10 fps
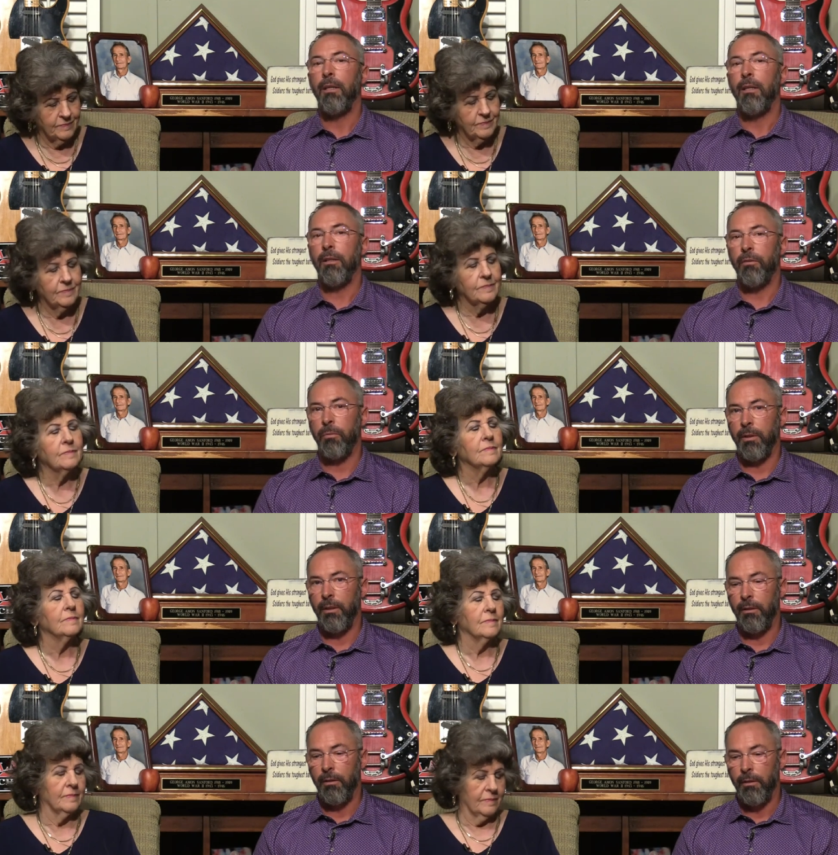Speaker 1: It's
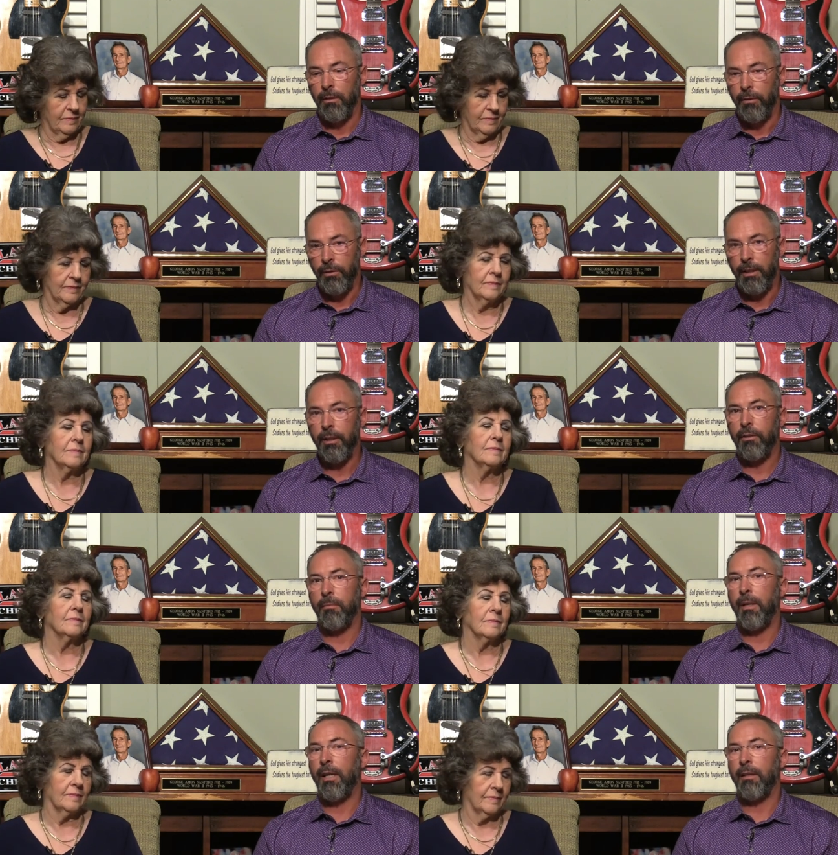when you get
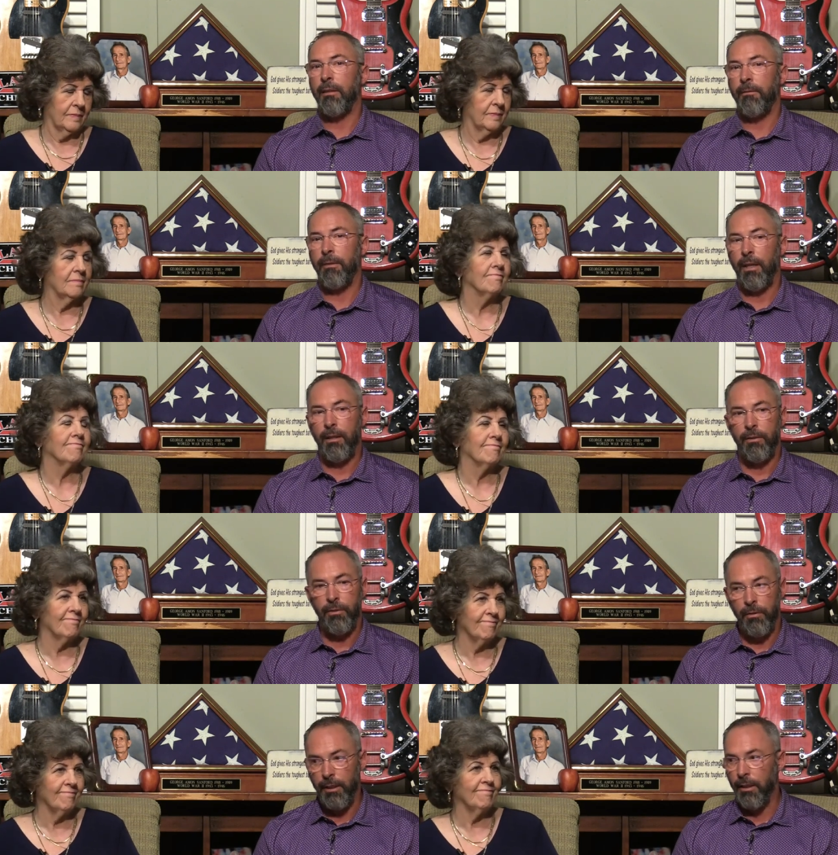smacked in the face,
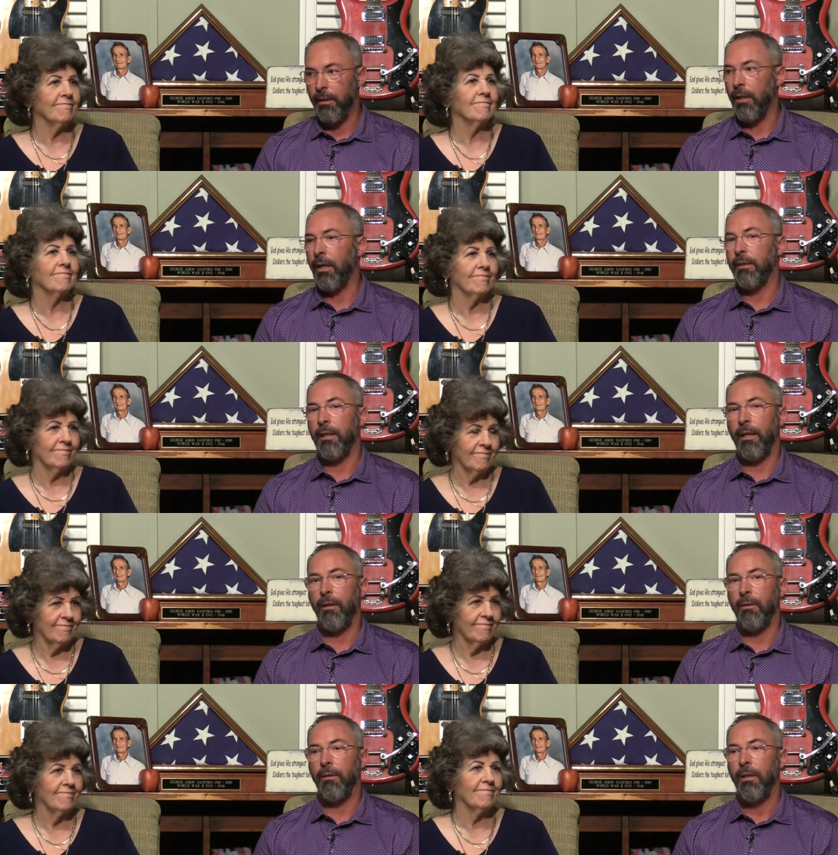mm-hmm. you get knocked
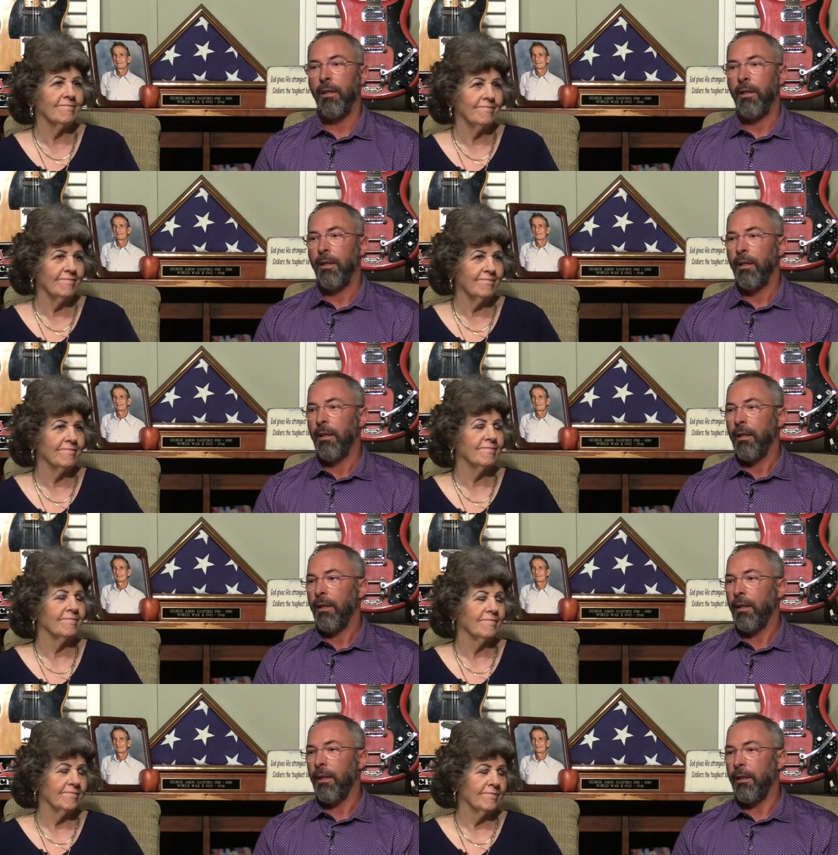down, mm-hmm
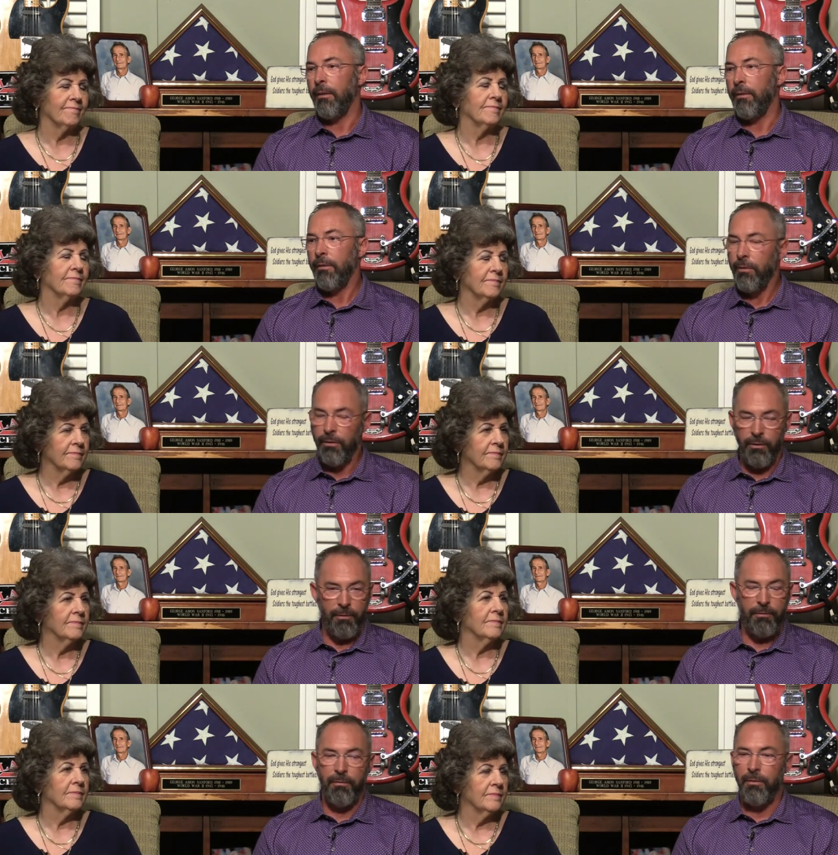and you,
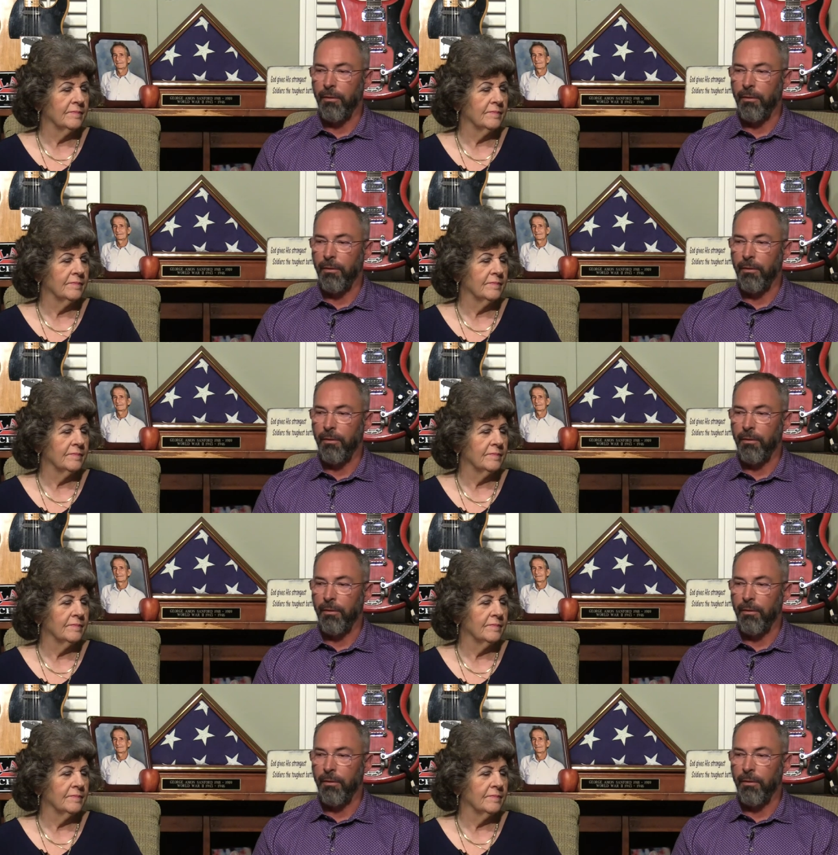you're